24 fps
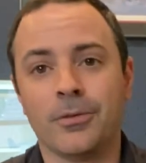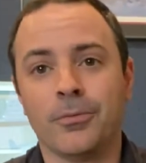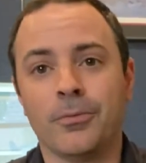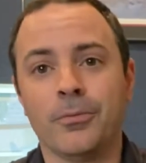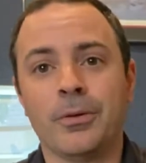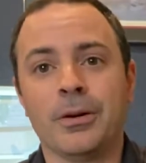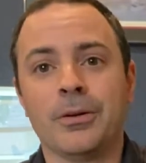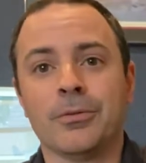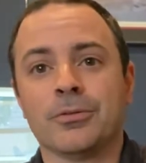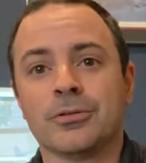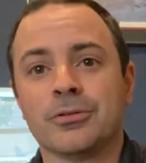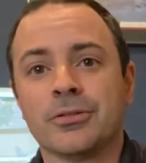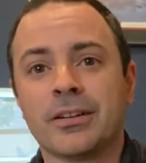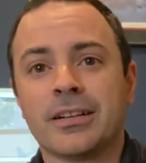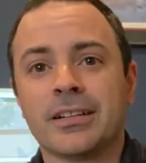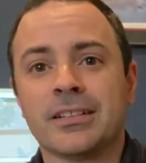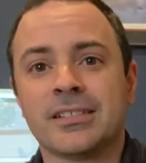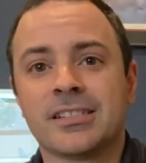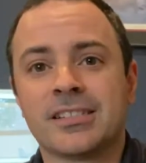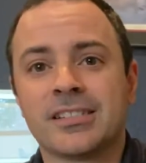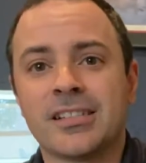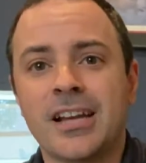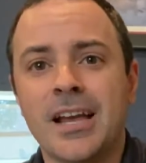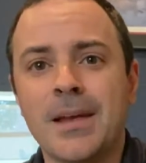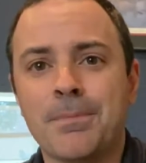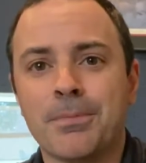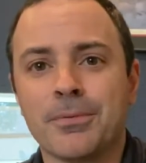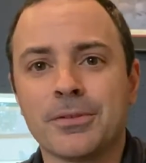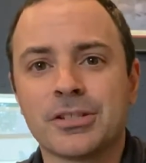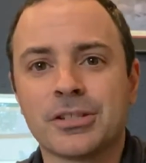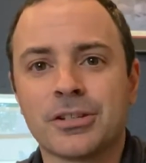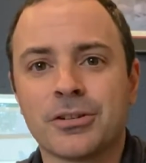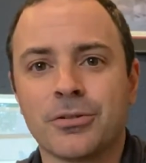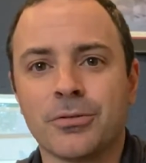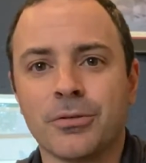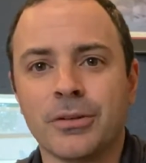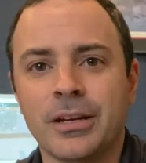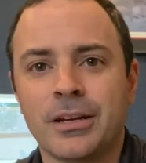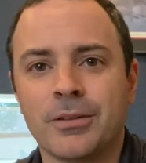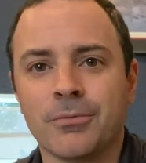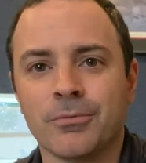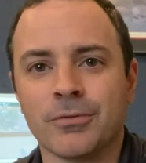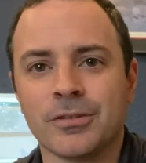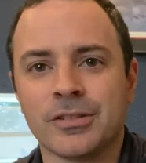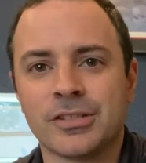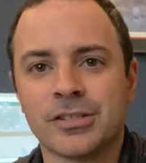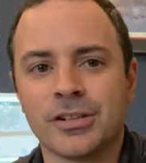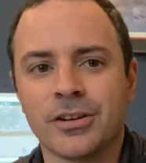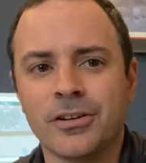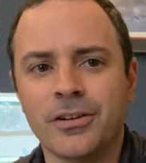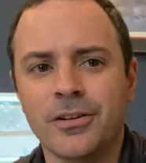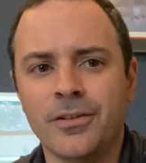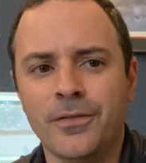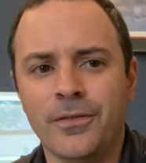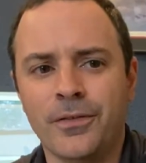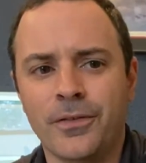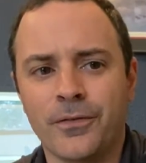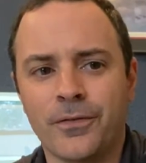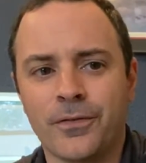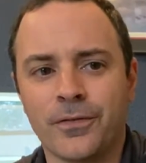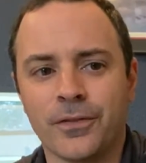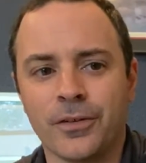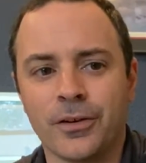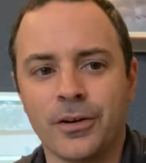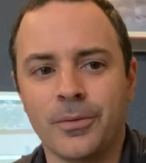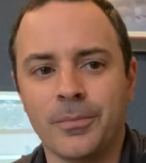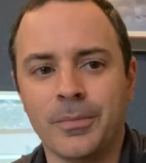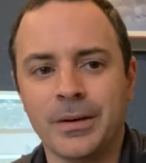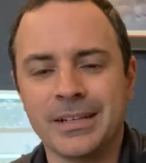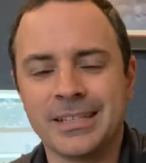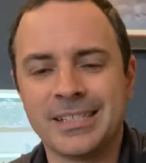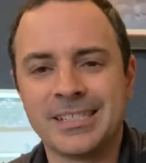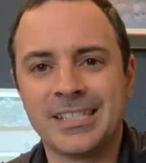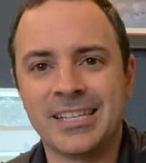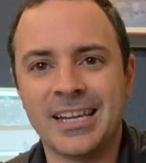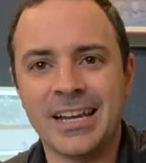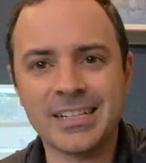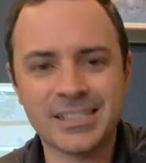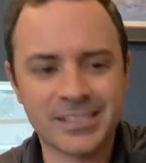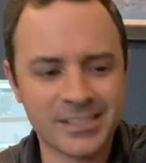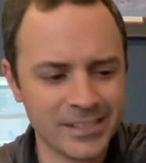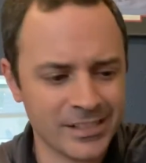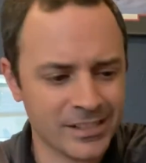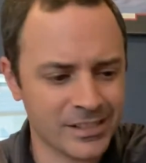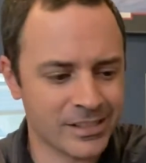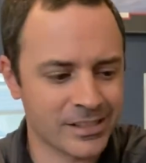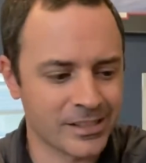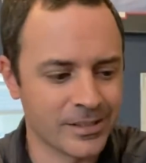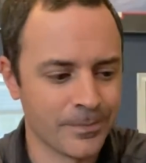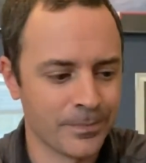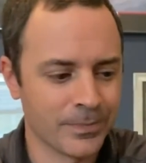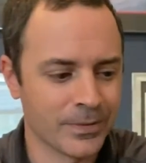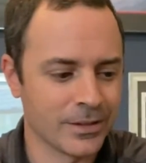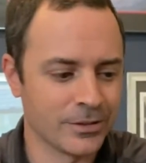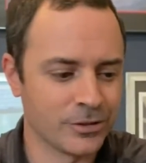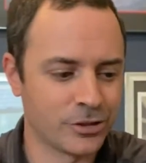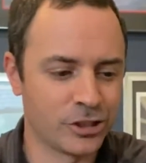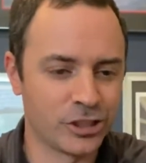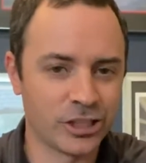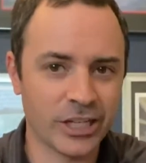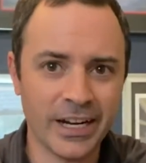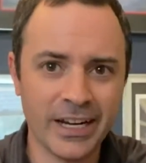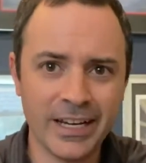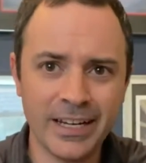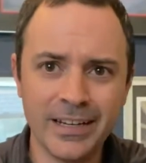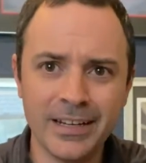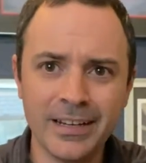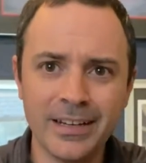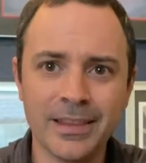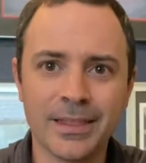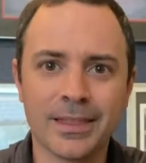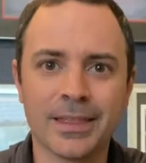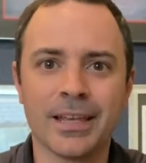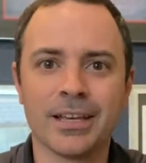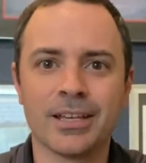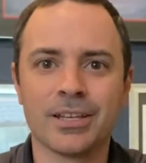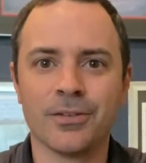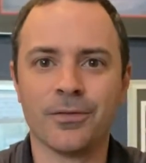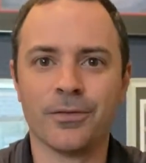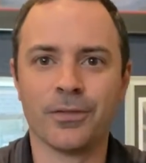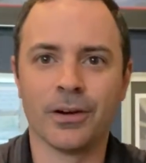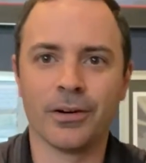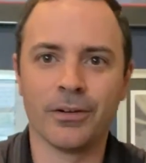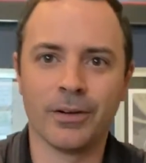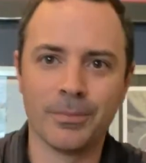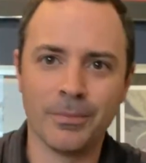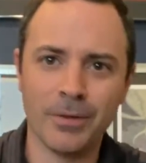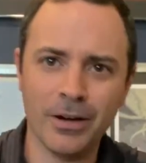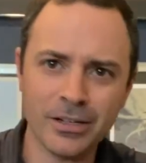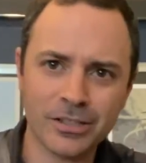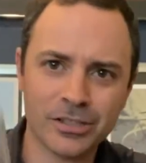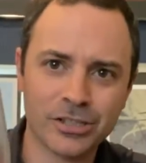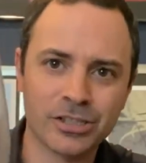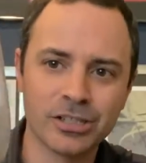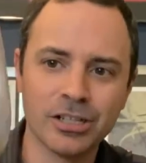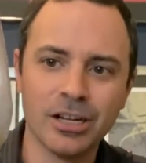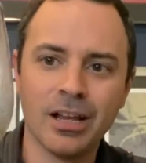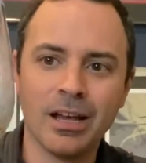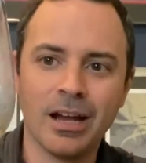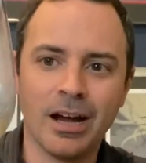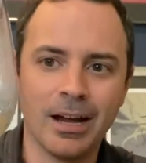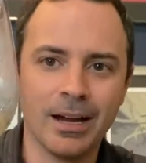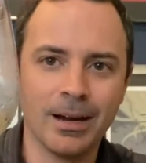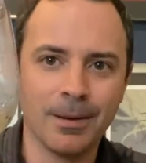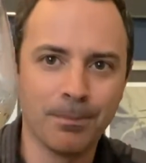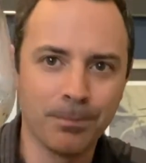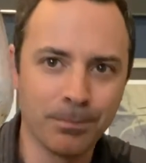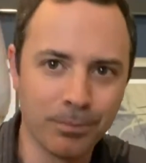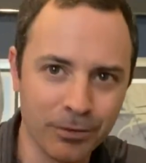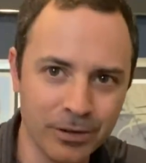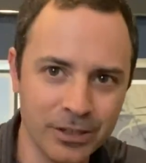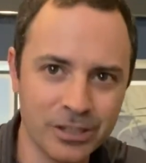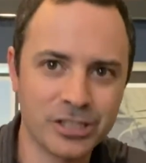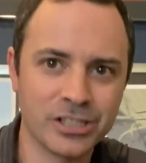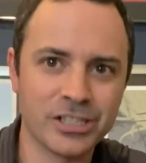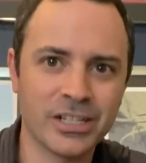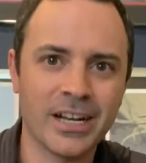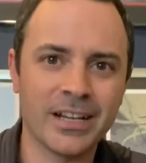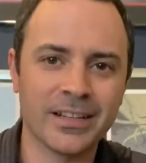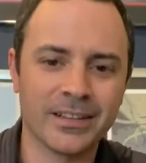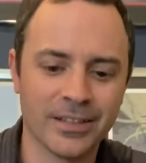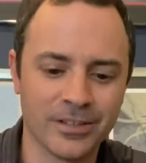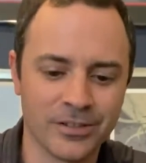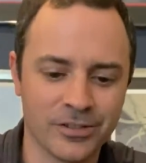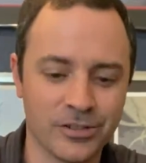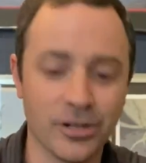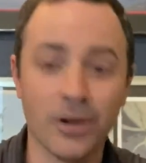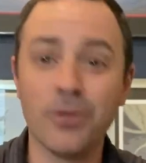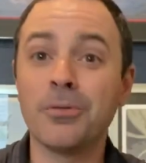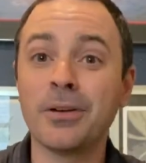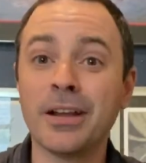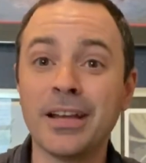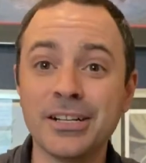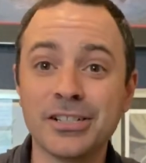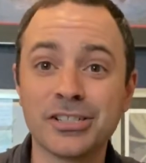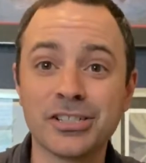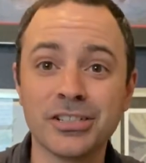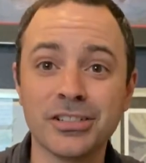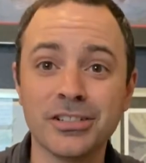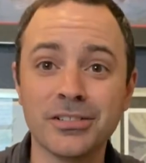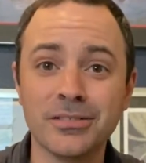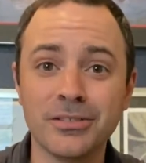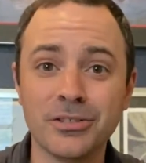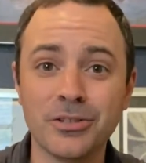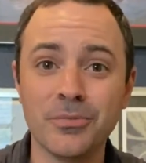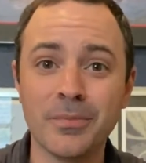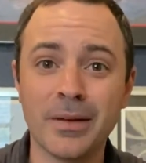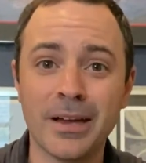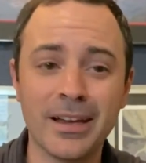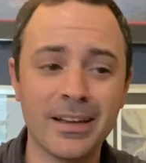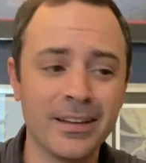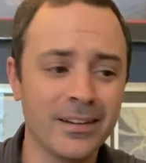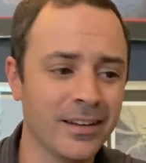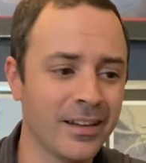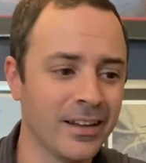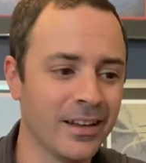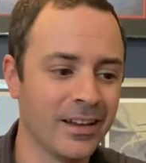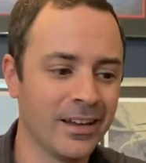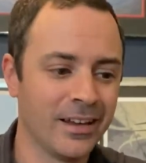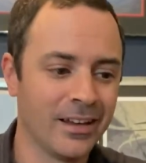We were drinking Cypress Creek Reserve from Texas. Shane, thank you very much. I appreciate the donation you made.